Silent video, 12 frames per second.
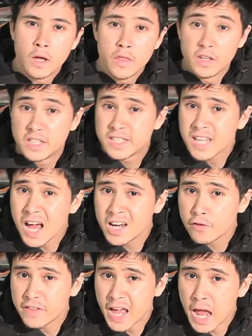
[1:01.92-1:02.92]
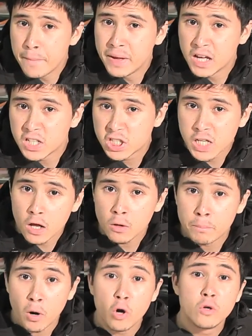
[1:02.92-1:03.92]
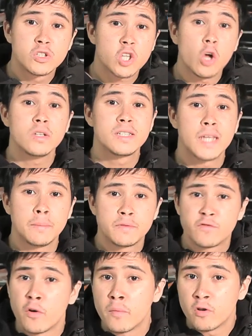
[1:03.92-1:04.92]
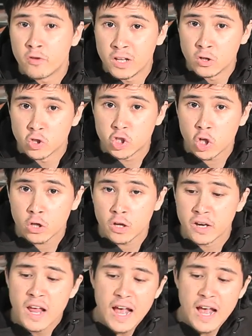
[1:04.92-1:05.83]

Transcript: The design of the APS shell borrows concept from a real shotgun,